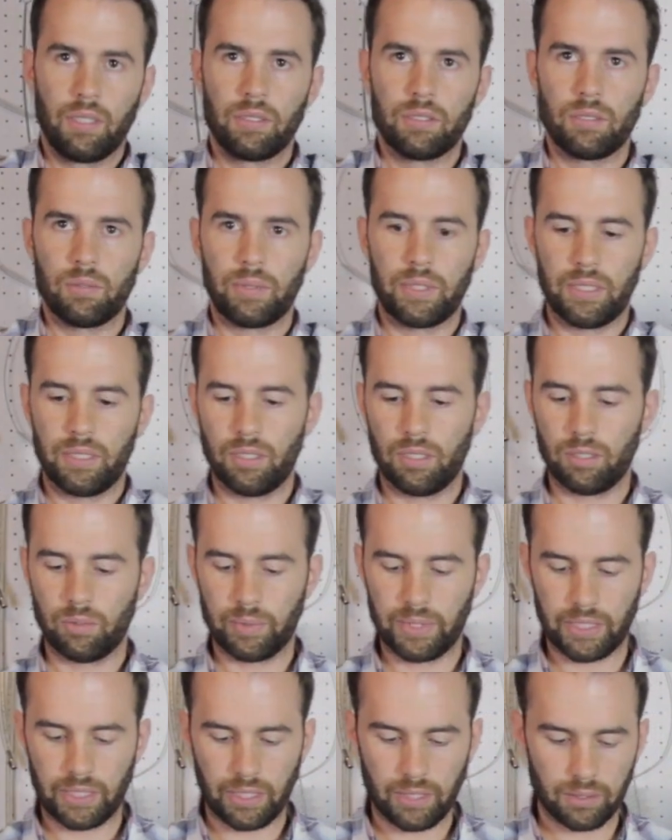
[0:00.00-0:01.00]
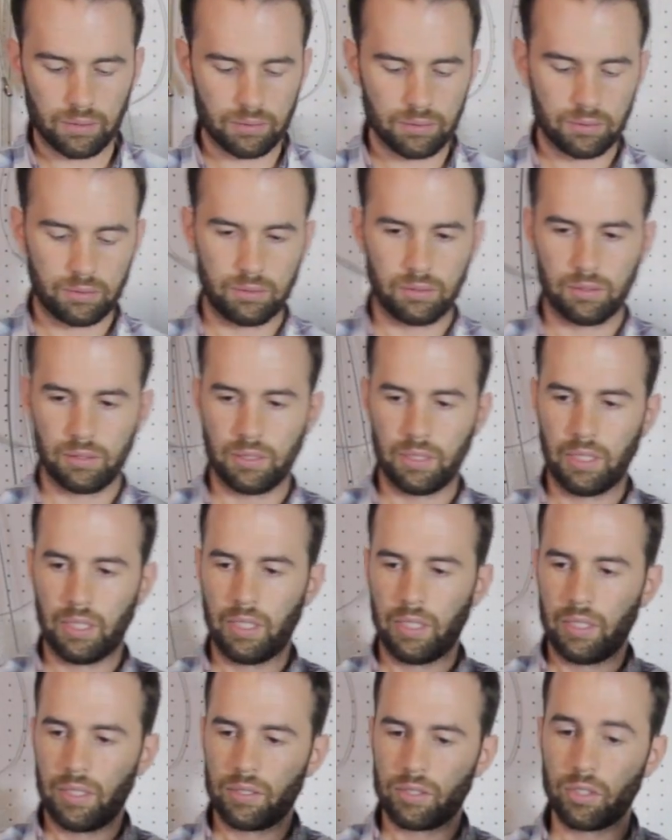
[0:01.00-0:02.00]
So here we go.
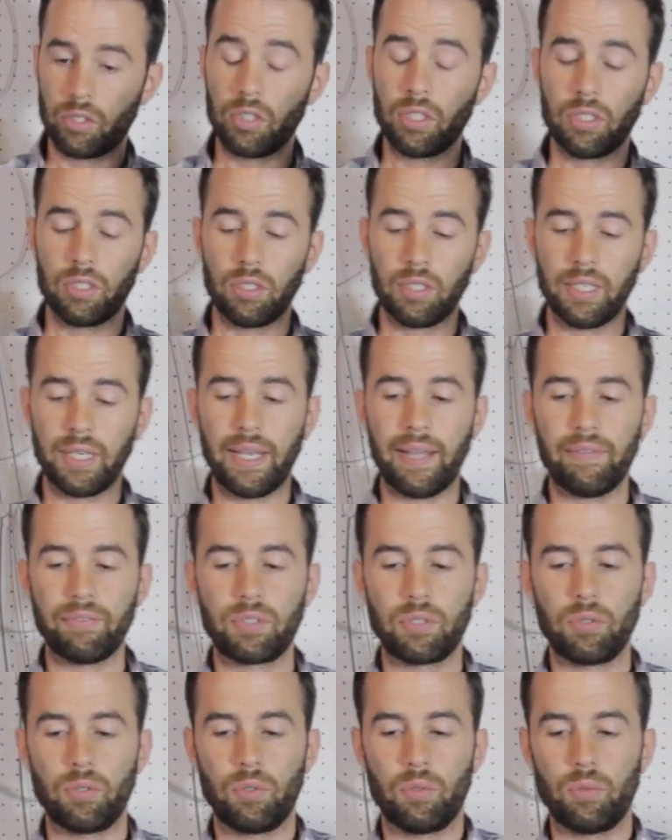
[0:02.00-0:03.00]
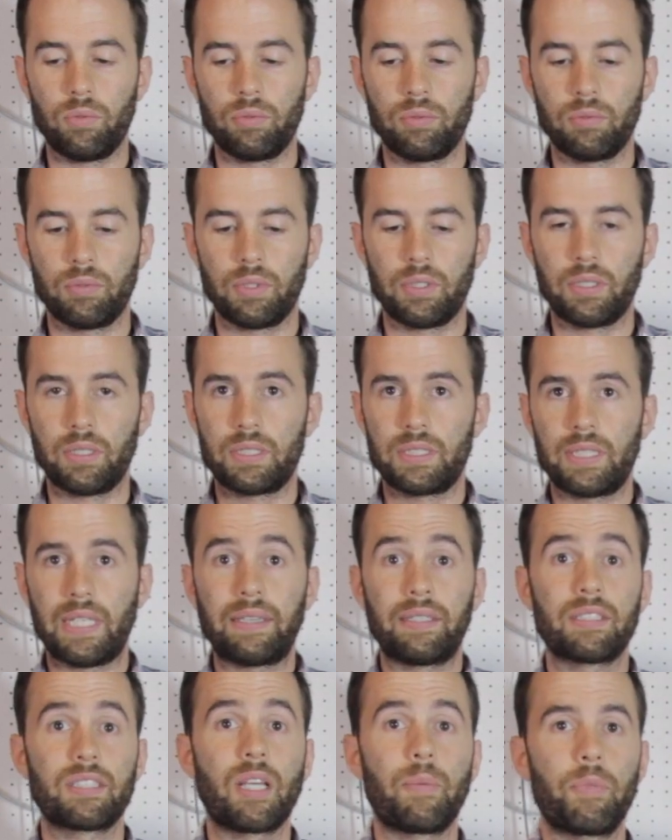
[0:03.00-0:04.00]
So you're going to have to
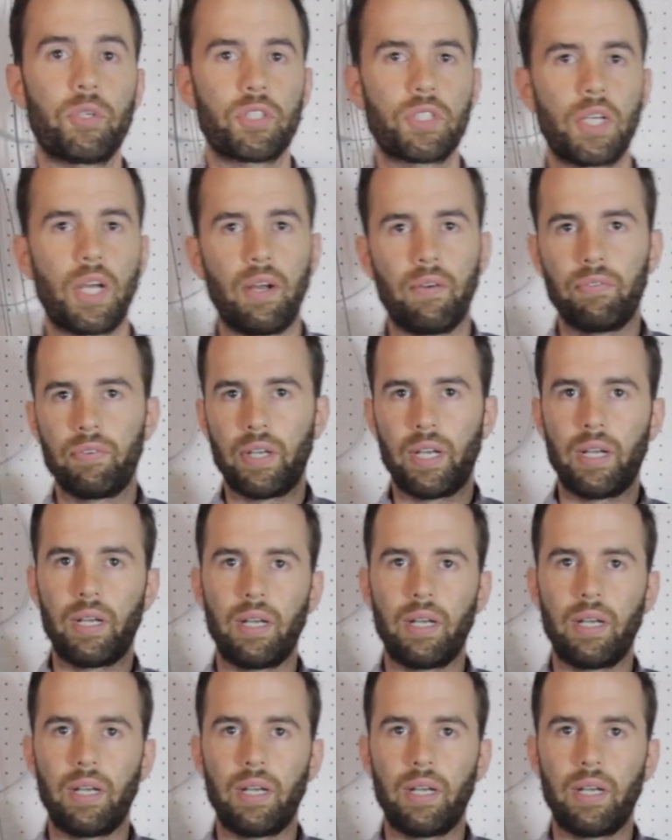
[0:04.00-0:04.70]
set this up yourself.